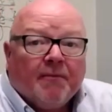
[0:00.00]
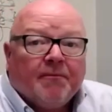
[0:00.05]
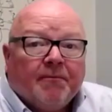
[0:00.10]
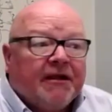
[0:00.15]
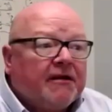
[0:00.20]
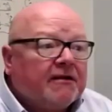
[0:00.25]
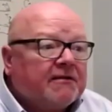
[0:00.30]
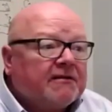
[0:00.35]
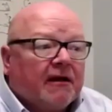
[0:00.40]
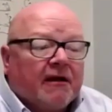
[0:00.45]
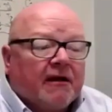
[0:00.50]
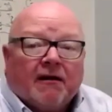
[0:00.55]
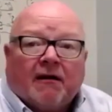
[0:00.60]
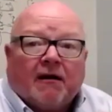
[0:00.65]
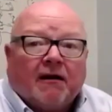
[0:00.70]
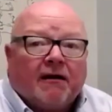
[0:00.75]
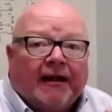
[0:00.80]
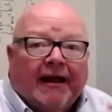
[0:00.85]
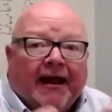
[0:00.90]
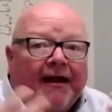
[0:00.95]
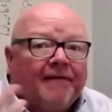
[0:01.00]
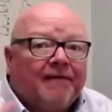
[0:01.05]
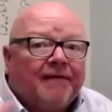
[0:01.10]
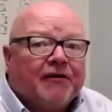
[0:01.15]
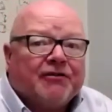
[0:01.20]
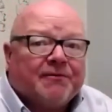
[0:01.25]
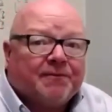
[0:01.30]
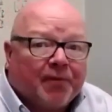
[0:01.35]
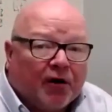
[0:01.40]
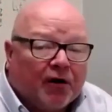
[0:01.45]
because the
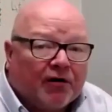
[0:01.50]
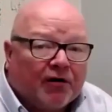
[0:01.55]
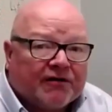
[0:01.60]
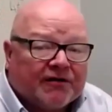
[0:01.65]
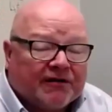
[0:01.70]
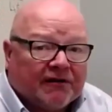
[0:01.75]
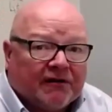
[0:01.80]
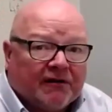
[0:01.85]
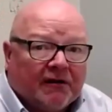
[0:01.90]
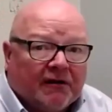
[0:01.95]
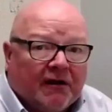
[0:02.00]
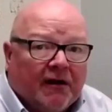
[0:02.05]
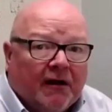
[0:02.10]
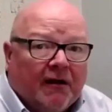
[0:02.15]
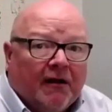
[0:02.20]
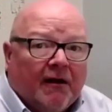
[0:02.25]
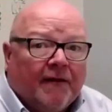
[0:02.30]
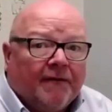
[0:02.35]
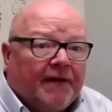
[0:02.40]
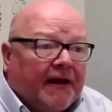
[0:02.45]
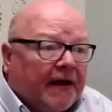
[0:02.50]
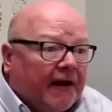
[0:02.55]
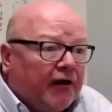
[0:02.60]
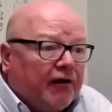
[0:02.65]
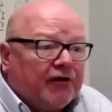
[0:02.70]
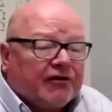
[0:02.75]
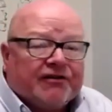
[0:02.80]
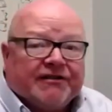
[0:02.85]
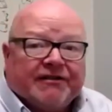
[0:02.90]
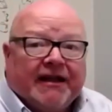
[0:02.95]
average person that
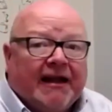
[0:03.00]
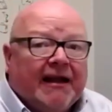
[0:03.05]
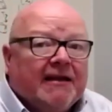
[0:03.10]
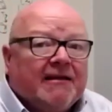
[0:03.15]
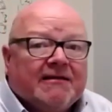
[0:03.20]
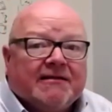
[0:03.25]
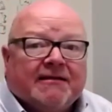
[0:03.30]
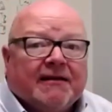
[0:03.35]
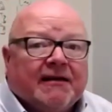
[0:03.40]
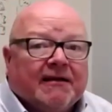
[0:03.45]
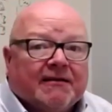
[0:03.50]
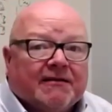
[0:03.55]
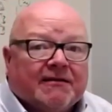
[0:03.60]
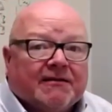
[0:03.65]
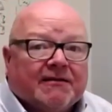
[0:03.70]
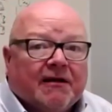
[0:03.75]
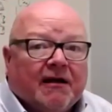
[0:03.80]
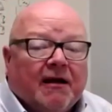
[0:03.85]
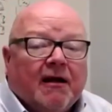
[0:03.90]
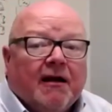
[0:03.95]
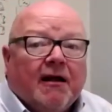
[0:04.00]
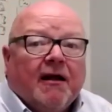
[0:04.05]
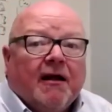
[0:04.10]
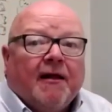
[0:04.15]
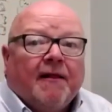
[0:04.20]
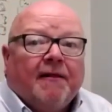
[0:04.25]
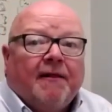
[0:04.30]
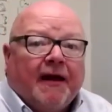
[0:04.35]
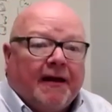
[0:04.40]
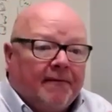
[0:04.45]
understands this,
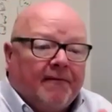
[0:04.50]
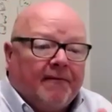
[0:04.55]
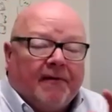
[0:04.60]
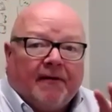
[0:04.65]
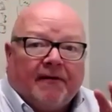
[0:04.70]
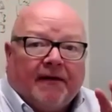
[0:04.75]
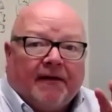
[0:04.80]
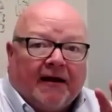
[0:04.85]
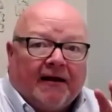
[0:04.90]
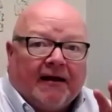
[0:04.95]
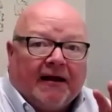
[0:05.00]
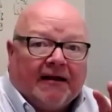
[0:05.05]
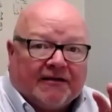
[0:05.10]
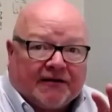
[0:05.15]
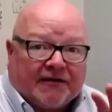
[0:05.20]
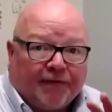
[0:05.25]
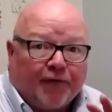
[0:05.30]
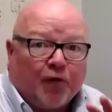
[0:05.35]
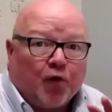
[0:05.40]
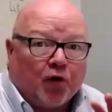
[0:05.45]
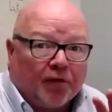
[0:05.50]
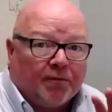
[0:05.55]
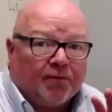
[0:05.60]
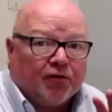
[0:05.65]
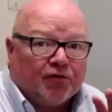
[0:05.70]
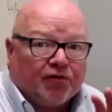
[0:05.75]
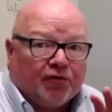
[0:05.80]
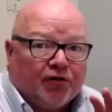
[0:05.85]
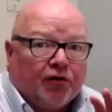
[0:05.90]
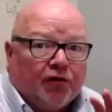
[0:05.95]
that it's
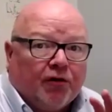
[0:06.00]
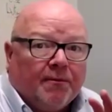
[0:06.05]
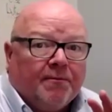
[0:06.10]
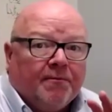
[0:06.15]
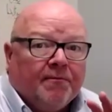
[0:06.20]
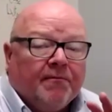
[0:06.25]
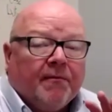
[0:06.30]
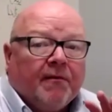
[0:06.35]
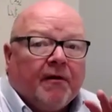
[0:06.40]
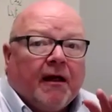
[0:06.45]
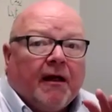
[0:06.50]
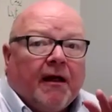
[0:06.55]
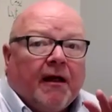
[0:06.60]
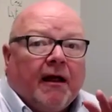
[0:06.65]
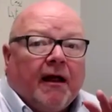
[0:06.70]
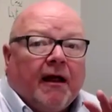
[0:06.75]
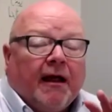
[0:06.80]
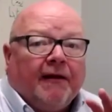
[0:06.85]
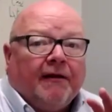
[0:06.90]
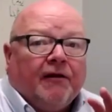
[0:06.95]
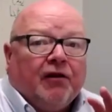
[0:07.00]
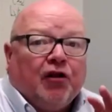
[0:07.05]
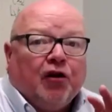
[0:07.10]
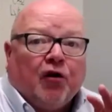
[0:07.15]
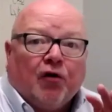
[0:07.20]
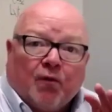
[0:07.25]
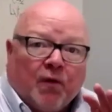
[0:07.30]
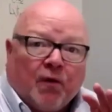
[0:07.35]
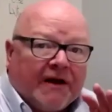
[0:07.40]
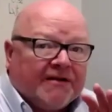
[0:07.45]
affordable to them and you
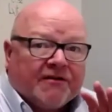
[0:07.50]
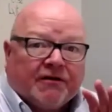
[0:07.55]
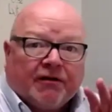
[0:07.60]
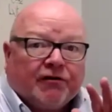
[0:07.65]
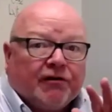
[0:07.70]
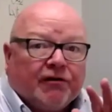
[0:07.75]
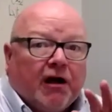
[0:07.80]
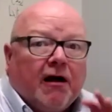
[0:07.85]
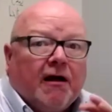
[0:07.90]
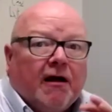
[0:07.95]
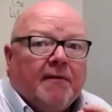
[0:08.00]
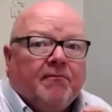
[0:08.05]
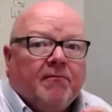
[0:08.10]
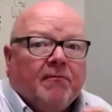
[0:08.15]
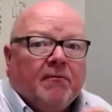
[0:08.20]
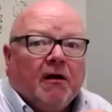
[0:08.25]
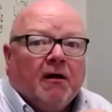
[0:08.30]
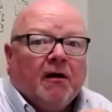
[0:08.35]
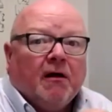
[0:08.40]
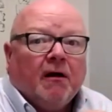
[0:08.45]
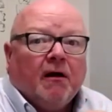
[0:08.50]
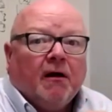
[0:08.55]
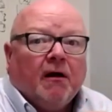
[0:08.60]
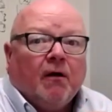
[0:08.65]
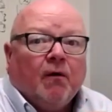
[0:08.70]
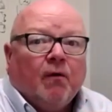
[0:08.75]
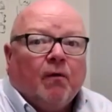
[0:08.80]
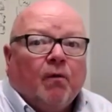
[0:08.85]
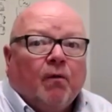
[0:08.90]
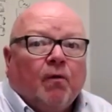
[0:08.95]
don't waste their time,
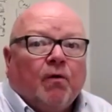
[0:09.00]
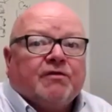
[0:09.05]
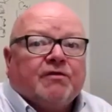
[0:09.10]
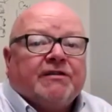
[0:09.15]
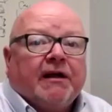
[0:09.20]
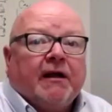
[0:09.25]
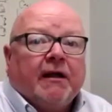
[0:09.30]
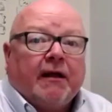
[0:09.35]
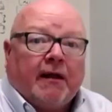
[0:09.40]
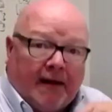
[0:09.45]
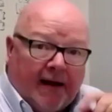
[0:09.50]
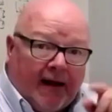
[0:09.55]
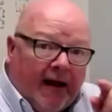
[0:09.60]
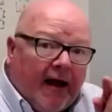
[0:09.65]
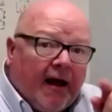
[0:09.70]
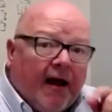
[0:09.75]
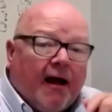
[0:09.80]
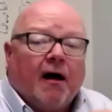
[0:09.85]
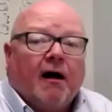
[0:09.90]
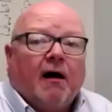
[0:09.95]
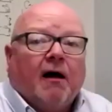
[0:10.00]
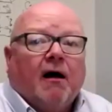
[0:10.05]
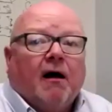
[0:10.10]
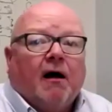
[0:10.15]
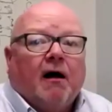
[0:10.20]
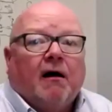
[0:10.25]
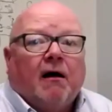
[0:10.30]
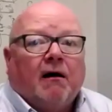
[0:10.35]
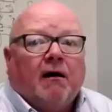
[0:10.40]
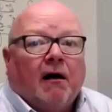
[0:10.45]
will say, yeah,
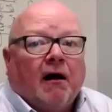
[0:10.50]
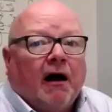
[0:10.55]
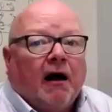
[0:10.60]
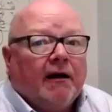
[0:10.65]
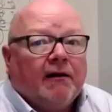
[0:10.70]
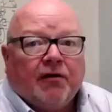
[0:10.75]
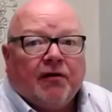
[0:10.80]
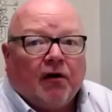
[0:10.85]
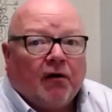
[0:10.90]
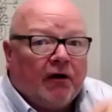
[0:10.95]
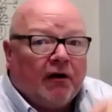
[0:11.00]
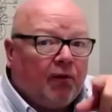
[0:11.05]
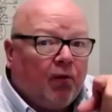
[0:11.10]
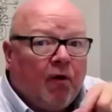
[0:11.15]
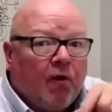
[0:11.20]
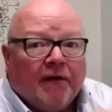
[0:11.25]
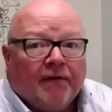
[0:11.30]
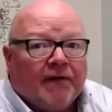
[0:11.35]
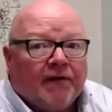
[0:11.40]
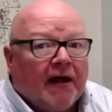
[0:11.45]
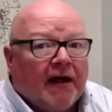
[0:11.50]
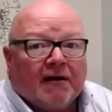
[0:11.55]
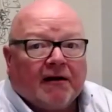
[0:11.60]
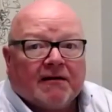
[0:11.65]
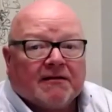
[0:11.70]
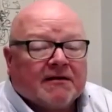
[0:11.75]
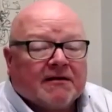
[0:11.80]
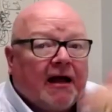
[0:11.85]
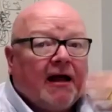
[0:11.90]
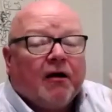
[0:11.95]
I totally want that,
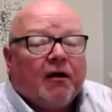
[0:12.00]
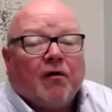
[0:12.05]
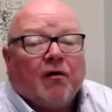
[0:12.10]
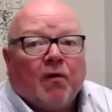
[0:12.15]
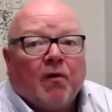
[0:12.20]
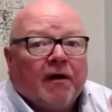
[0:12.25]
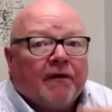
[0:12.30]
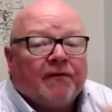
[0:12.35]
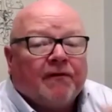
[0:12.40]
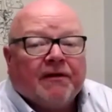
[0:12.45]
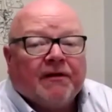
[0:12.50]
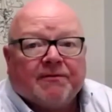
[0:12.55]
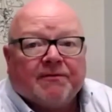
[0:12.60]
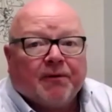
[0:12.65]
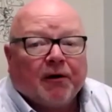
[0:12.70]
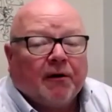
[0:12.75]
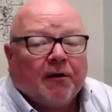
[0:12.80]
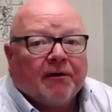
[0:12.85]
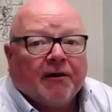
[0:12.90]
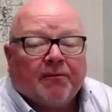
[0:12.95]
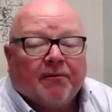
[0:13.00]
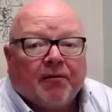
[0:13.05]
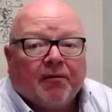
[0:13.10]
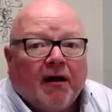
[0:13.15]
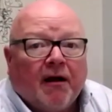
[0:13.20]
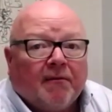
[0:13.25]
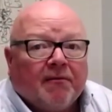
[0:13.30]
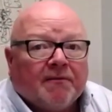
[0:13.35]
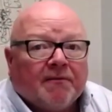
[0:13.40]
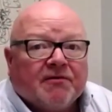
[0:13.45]
because I don't want these permanent
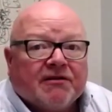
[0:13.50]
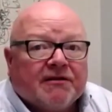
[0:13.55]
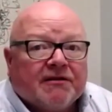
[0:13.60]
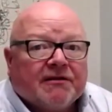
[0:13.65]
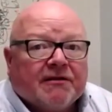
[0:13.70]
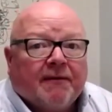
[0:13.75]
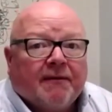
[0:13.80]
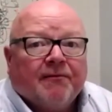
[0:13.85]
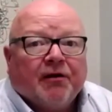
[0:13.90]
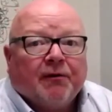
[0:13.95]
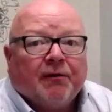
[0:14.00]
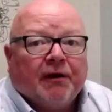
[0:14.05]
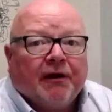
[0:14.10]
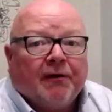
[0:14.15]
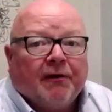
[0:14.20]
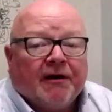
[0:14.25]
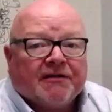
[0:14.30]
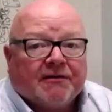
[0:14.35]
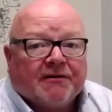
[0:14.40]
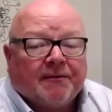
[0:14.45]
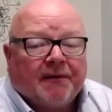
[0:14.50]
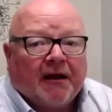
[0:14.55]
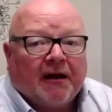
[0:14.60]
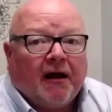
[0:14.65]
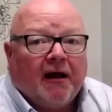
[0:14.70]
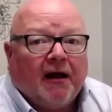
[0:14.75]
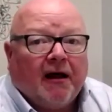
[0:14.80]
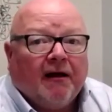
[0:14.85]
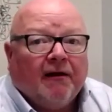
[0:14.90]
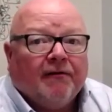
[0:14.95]
problems to suddenly read the rest of my
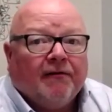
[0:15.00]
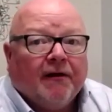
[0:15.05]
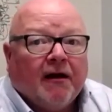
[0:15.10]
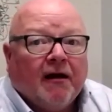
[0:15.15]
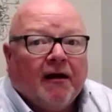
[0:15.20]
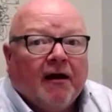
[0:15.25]
life.